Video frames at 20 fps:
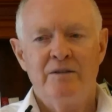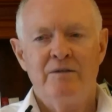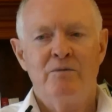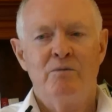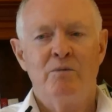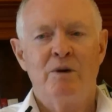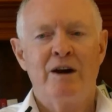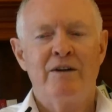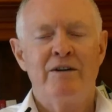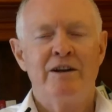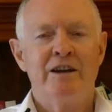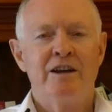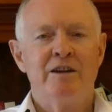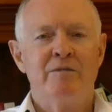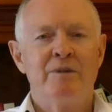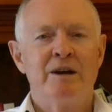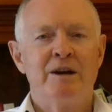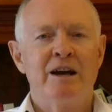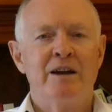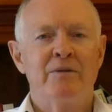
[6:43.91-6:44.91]
worrying
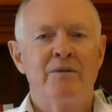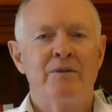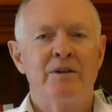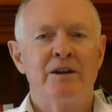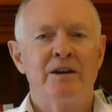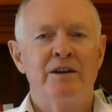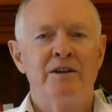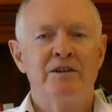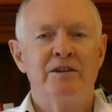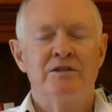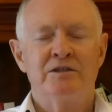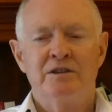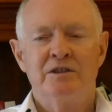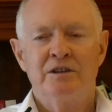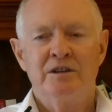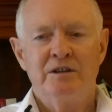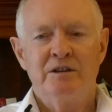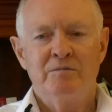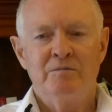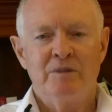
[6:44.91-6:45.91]
about things,
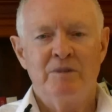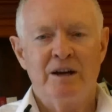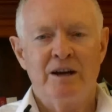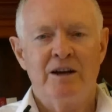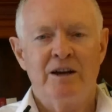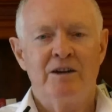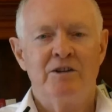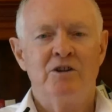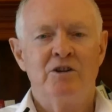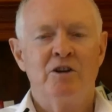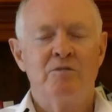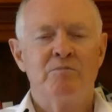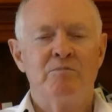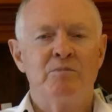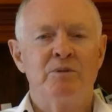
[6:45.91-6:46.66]
not